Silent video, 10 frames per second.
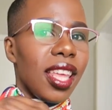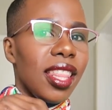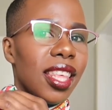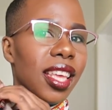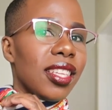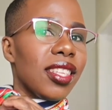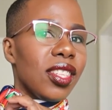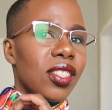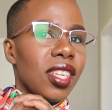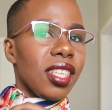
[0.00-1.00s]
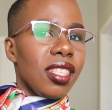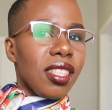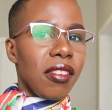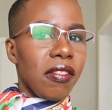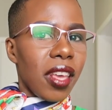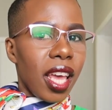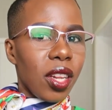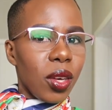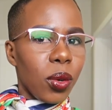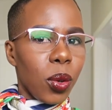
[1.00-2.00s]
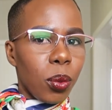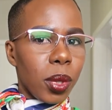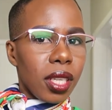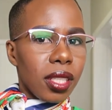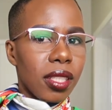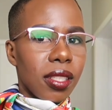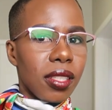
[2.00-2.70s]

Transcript: and then just fan her open